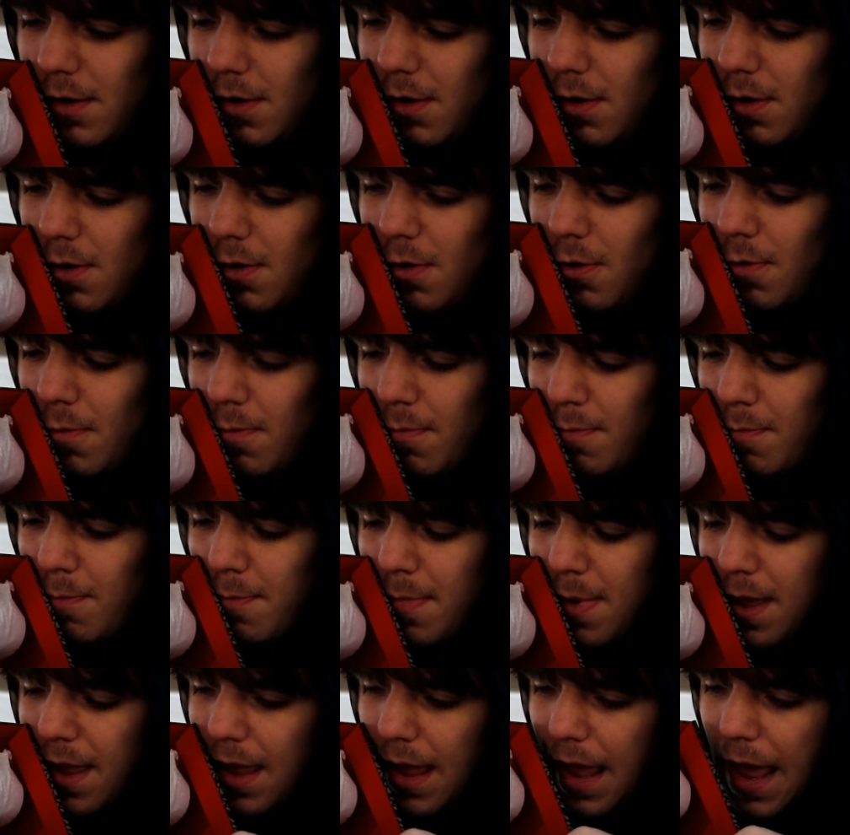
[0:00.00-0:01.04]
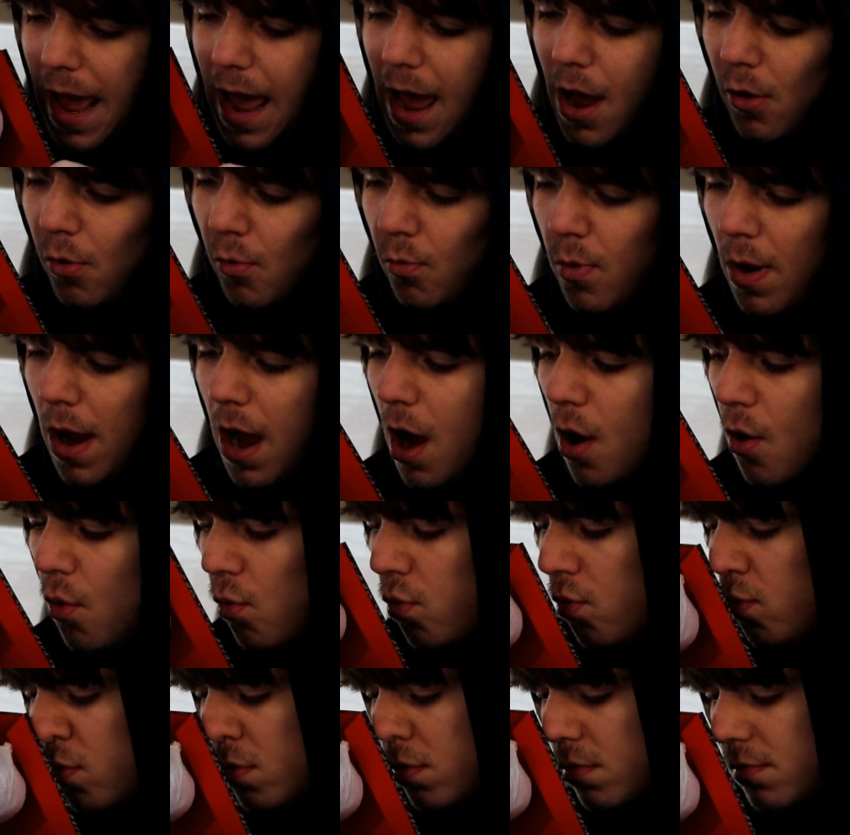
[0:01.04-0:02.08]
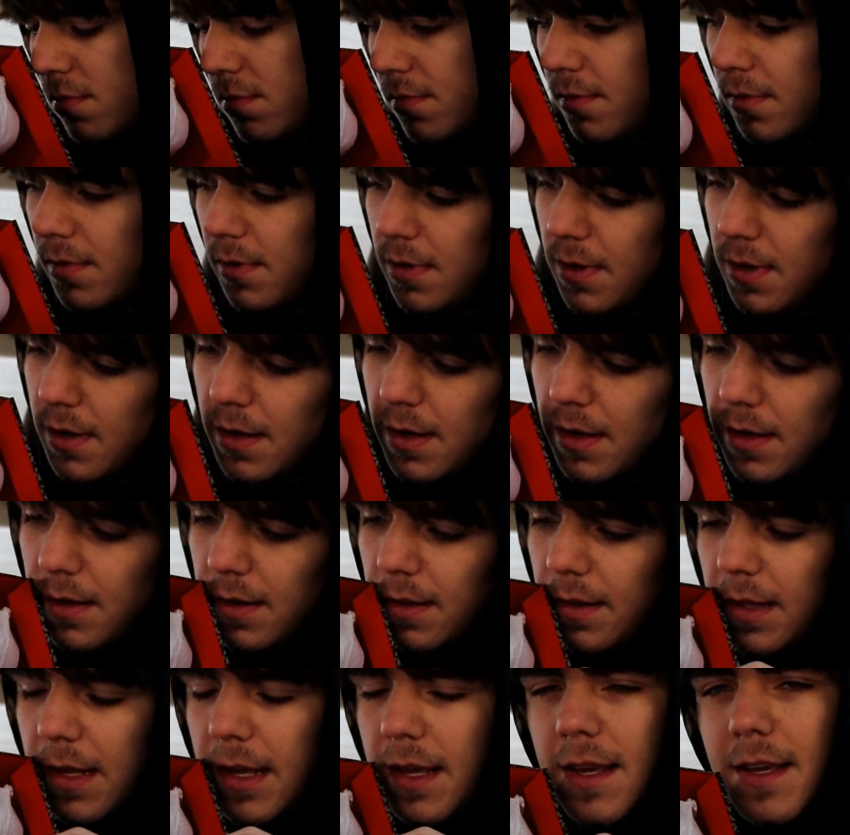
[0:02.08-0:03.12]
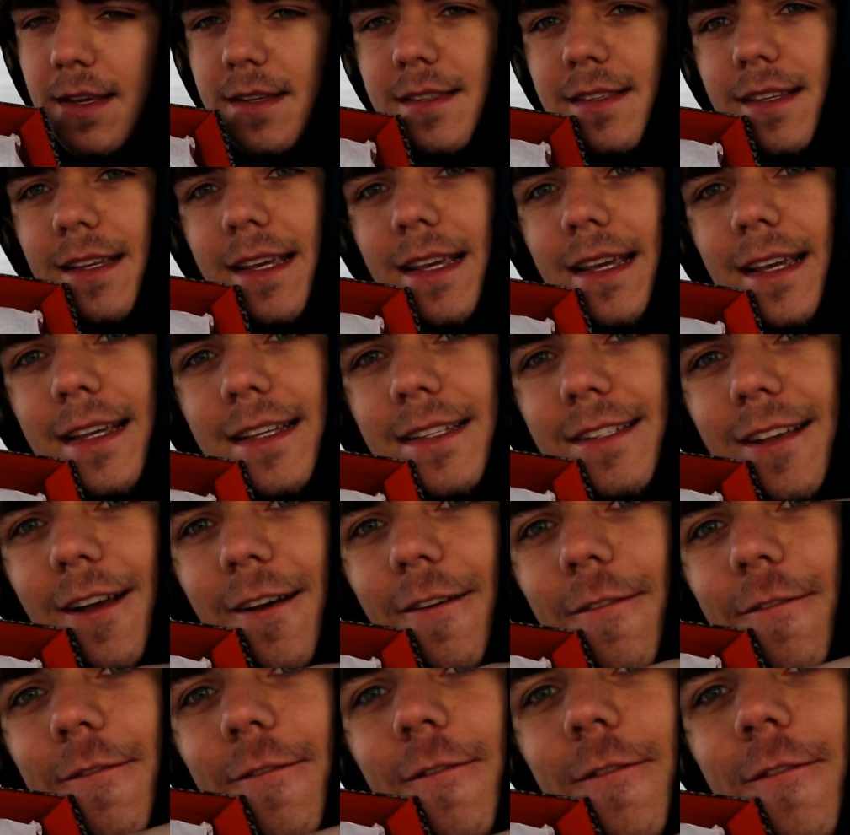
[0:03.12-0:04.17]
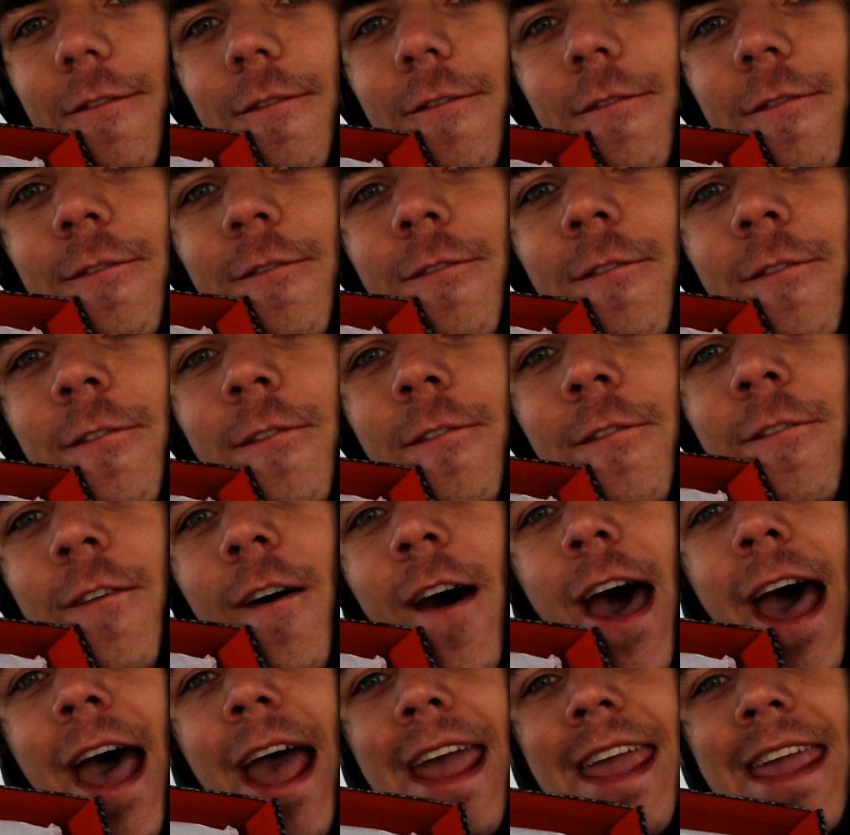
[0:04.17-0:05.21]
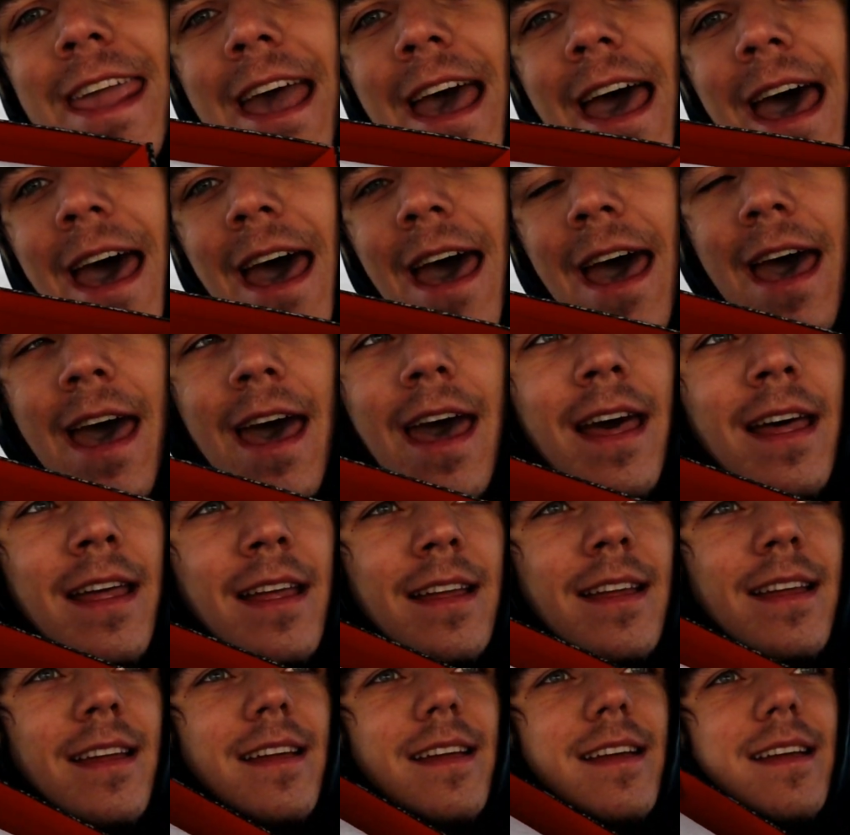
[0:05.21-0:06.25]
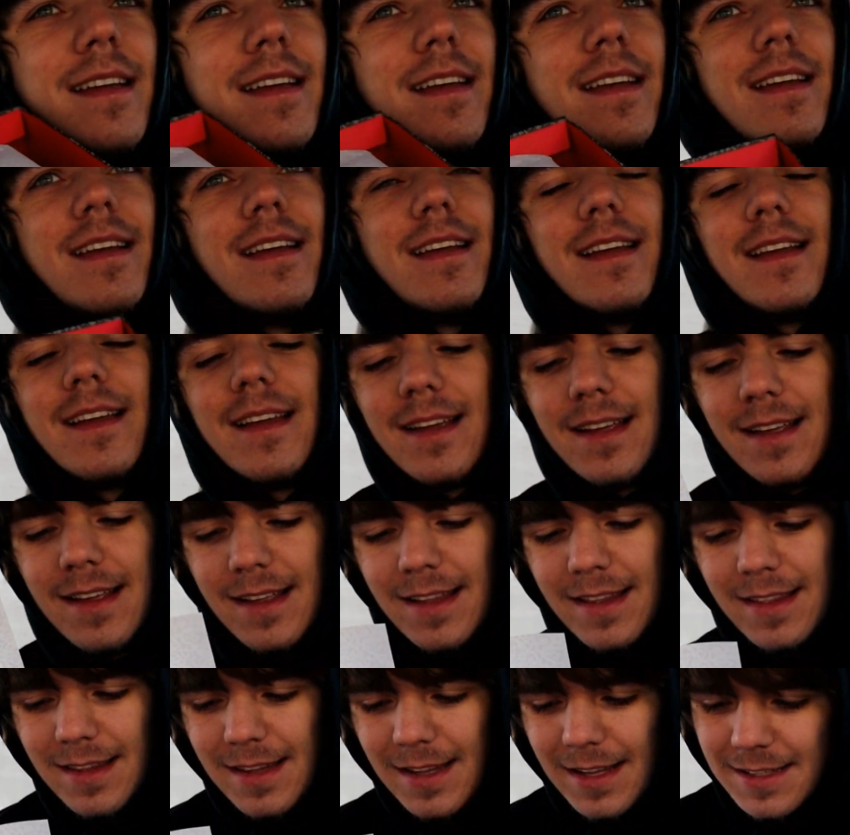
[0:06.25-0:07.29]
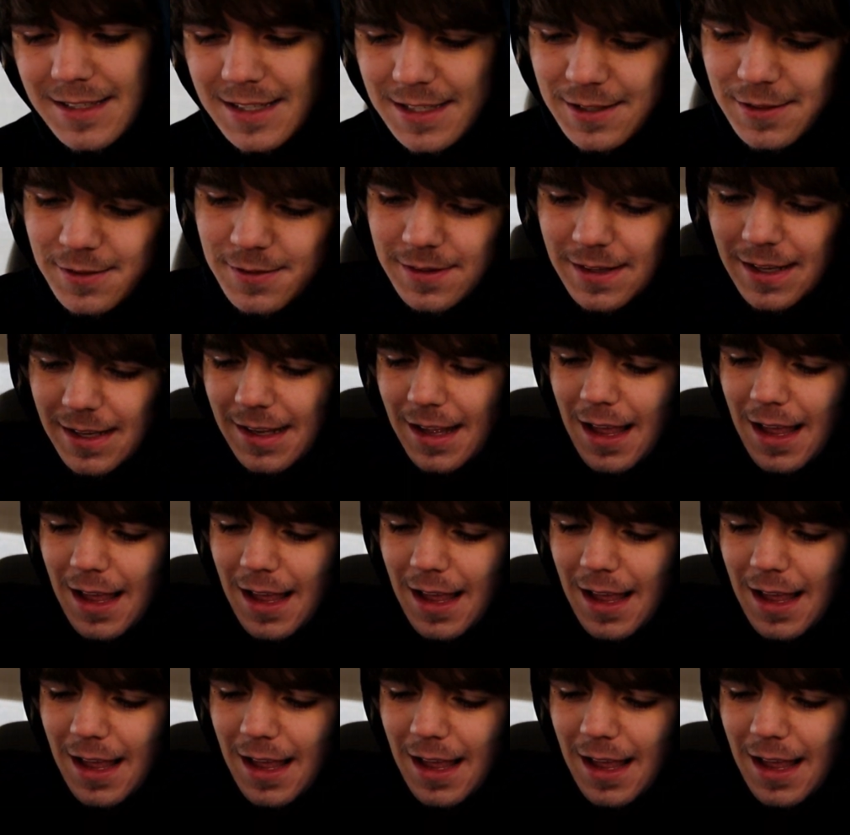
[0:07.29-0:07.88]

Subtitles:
Oh, man. Ow! Wow! These is a fire! These is,